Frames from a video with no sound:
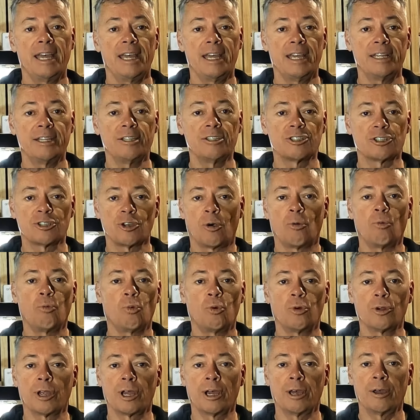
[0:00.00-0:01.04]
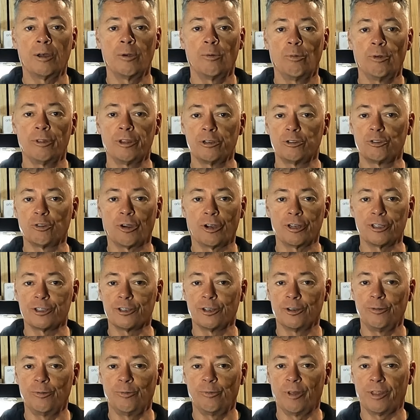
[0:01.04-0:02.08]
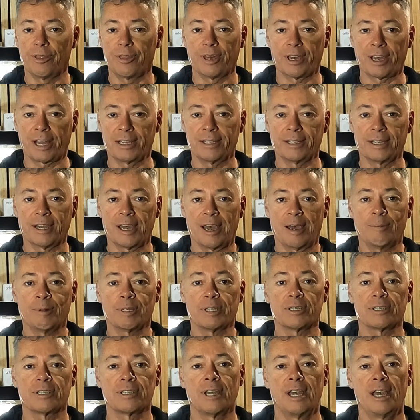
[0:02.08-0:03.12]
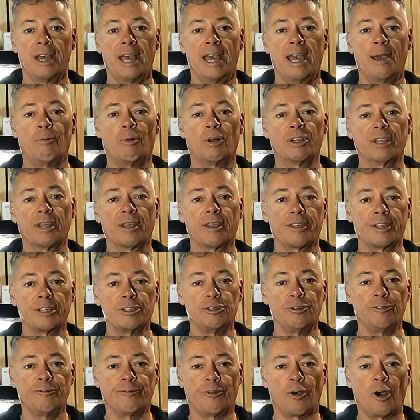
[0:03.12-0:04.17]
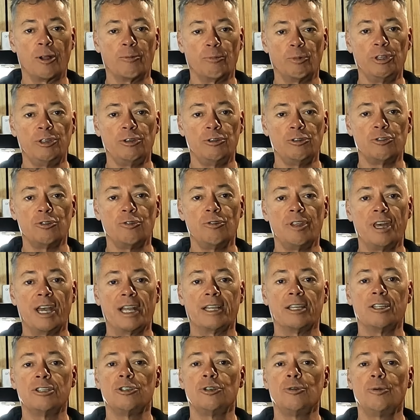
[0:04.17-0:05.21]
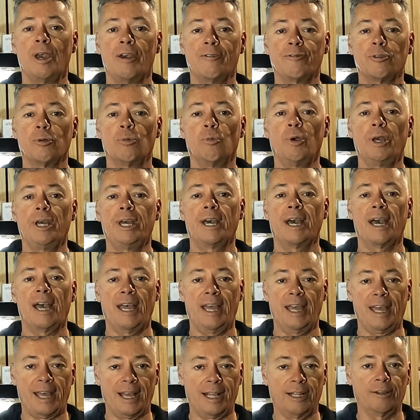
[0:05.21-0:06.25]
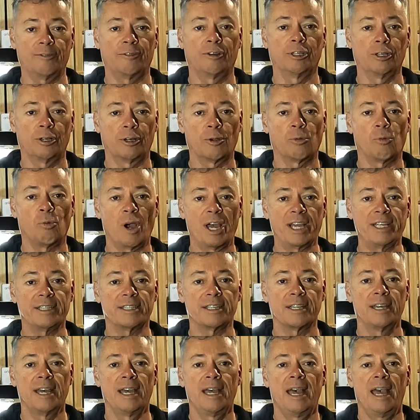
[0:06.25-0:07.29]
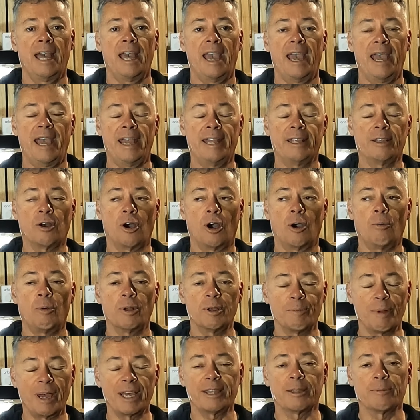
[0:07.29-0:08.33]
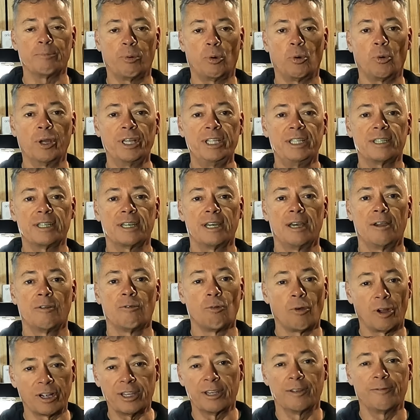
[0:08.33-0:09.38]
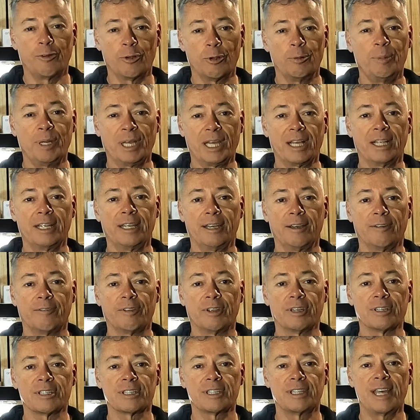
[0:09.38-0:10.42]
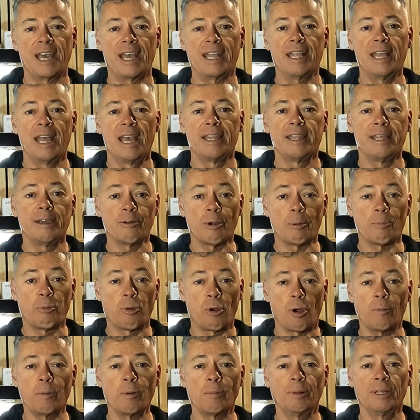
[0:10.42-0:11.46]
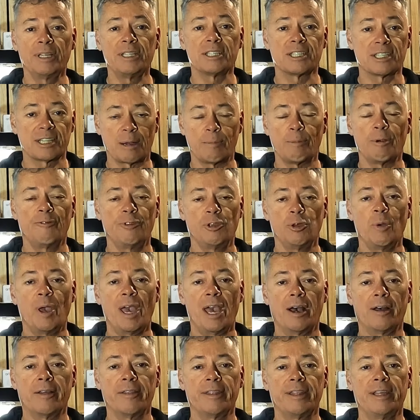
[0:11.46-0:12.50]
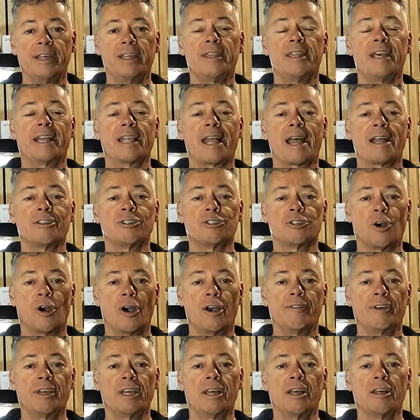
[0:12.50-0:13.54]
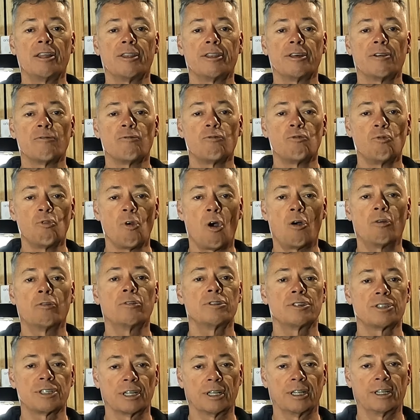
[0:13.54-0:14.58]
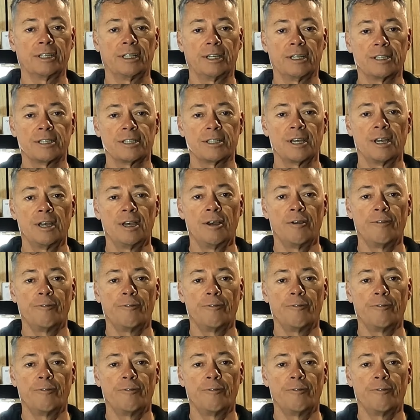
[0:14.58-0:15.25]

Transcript: in salt water with a dry suit with thick undergarments. And one of the things you find when you do that is you have to wear a hell of a lot of weight. And I want to make the point right at the very beginning of this that there are probably some of you out there that are diving the wrong cylinders